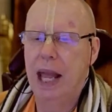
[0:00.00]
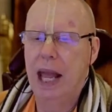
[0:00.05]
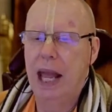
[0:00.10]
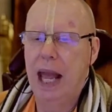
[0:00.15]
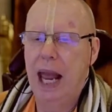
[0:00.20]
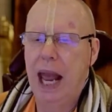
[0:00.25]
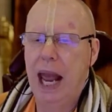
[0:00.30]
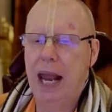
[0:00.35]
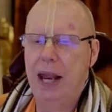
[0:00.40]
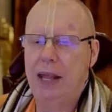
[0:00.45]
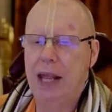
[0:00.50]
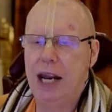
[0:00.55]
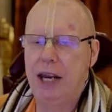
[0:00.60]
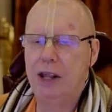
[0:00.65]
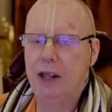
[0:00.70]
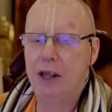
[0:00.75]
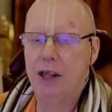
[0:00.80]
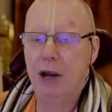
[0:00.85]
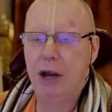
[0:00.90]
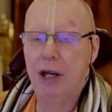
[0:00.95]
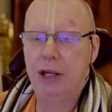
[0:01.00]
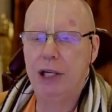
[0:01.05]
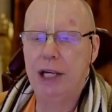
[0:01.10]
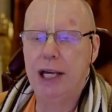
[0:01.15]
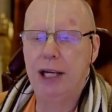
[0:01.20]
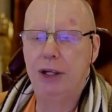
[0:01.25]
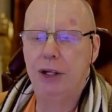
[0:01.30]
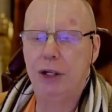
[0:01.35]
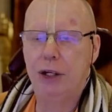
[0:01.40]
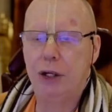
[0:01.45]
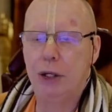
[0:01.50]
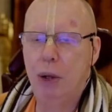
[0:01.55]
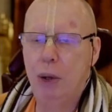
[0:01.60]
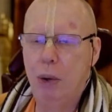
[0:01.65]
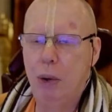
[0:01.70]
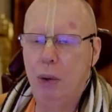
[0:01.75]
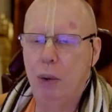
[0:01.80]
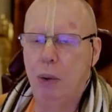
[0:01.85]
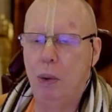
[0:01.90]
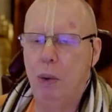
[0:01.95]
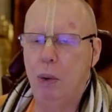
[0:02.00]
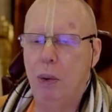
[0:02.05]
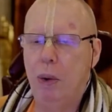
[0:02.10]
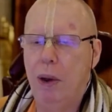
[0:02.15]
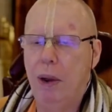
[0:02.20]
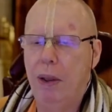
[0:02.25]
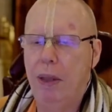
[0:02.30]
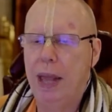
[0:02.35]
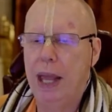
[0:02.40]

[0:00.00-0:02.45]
And then 32